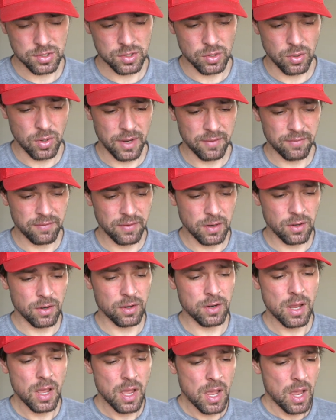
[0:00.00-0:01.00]
So I
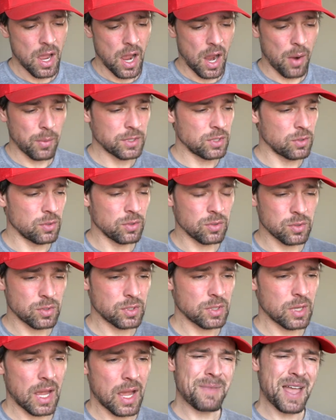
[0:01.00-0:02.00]
figured I would
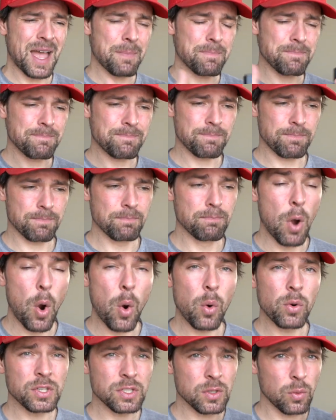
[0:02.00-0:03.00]
use at
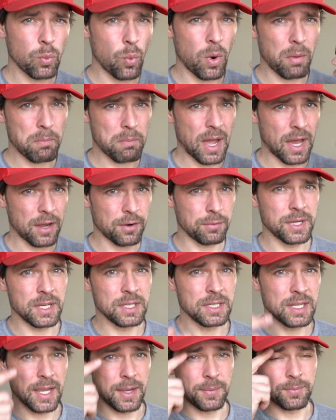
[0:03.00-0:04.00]
most 1 battery
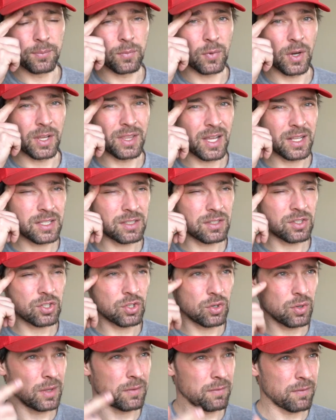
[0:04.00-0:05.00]
a day, right? And that's
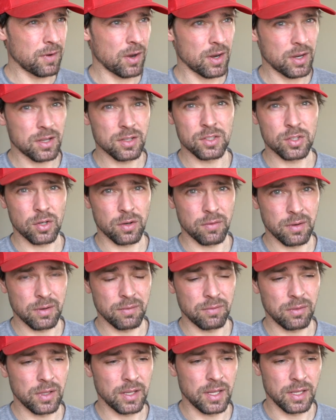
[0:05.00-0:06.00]
shooting very
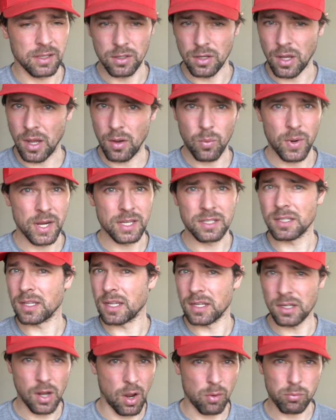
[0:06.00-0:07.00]
conservatively, not
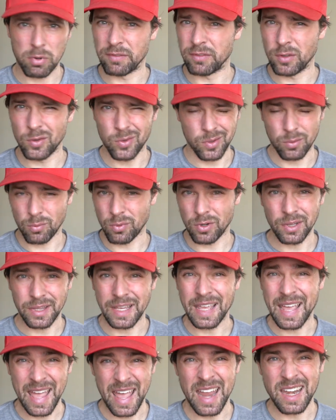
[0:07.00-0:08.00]
wasting it, not reviewing
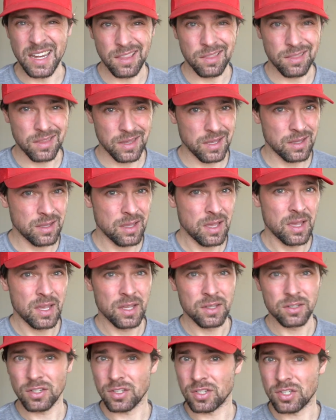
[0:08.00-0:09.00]
really anything,
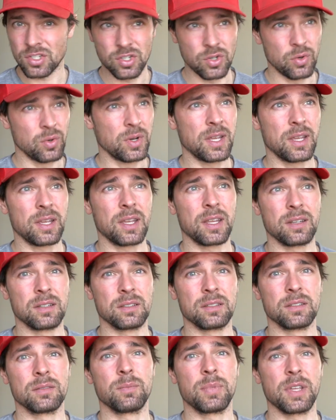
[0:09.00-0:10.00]
just shooting
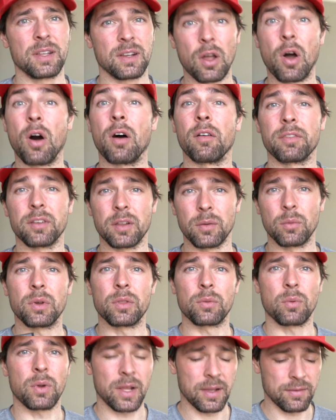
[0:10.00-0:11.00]
and being confident
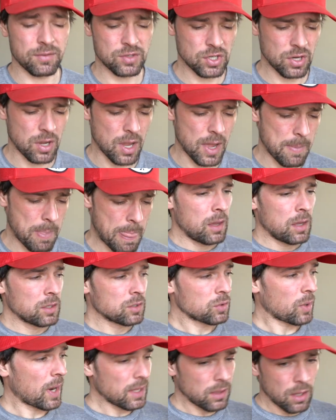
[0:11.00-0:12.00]
with what I've shot.
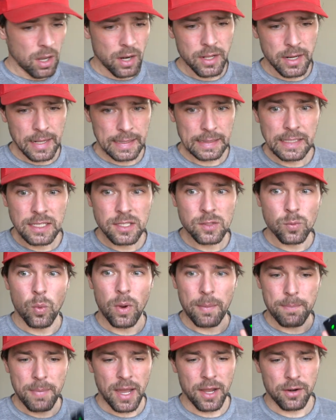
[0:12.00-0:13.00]
So I allotted at least
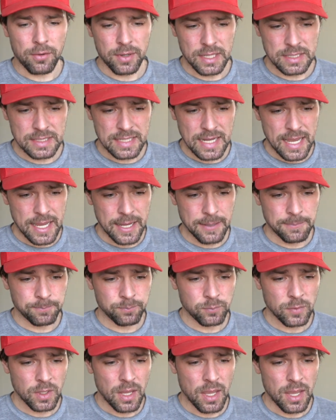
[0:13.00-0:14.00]
1 battery a
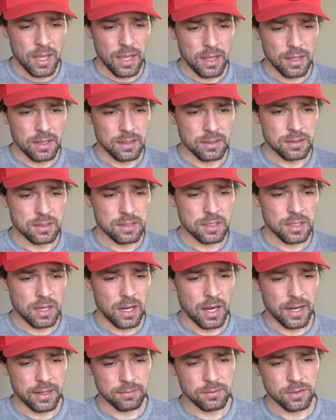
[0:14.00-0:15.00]
day. And
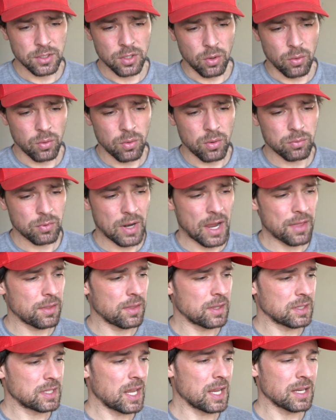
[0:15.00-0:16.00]
I,
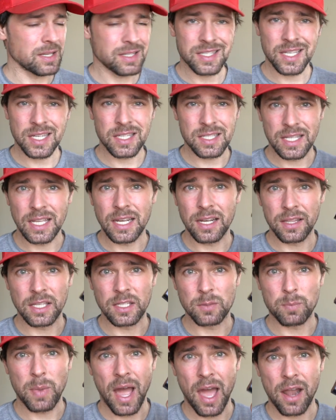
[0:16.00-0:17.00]
rather than take 16 of
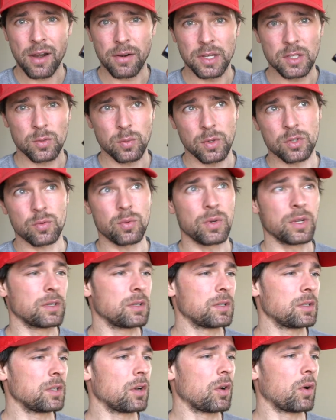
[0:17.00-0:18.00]
these batteries, which
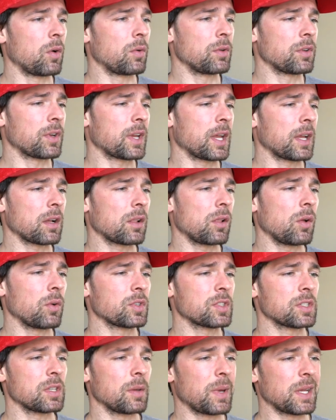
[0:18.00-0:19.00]
would, you're getting
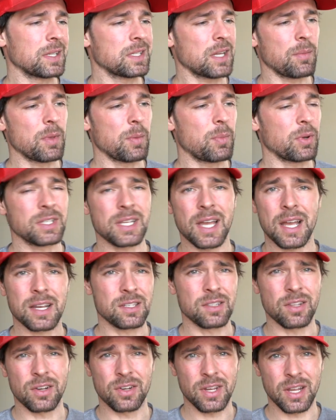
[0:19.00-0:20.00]
close to, by the time you put
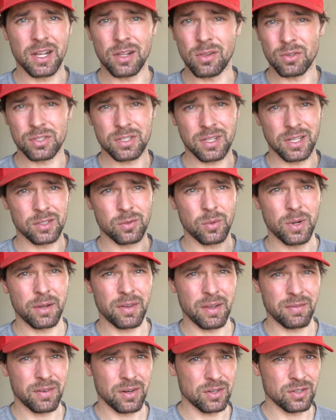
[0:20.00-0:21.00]
tax in there, you're getting close to like
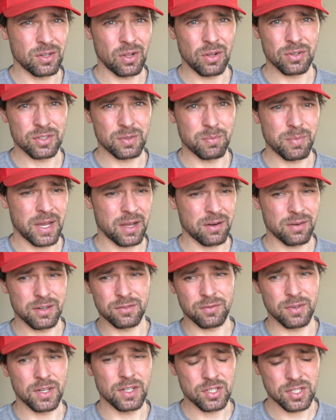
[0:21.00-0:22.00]
$2,500 in
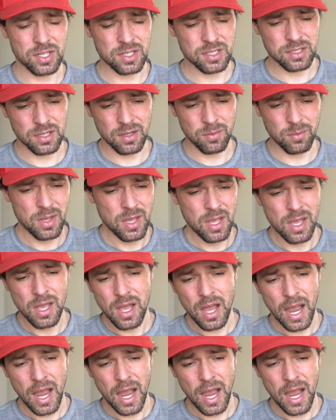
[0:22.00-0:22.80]
batteries for each system.